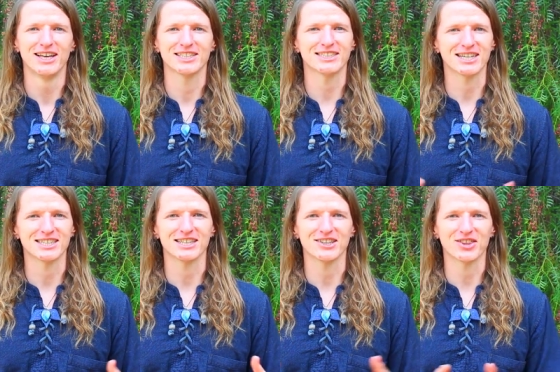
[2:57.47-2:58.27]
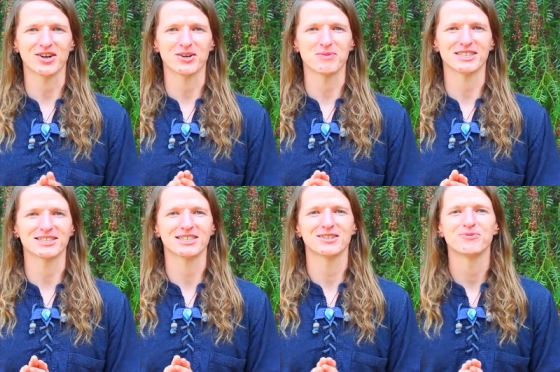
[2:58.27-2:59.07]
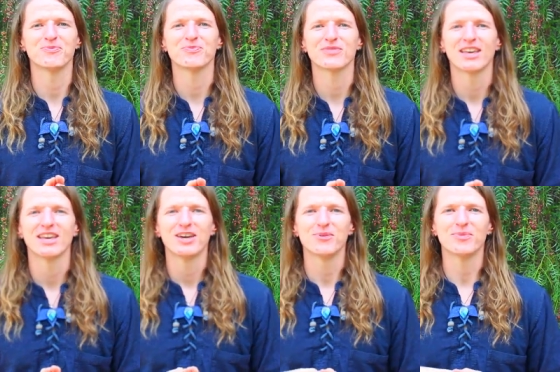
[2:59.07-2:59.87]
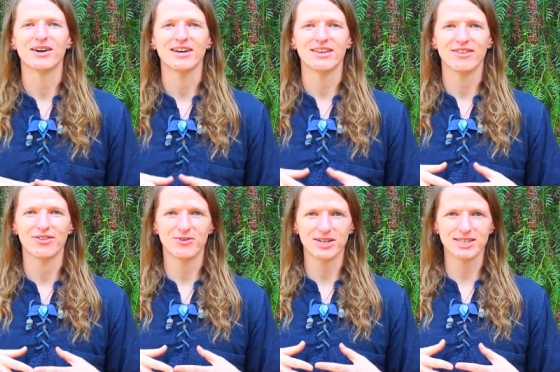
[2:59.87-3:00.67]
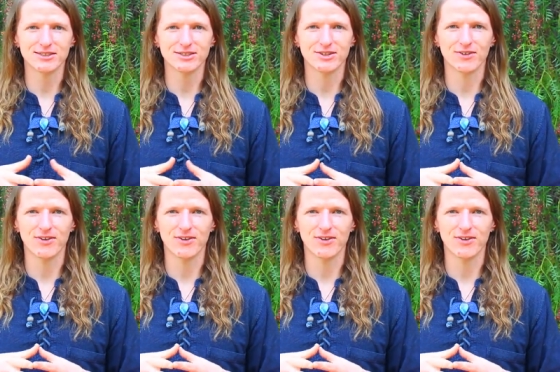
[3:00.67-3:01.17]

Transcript: a psychedelic therapist. But the research they're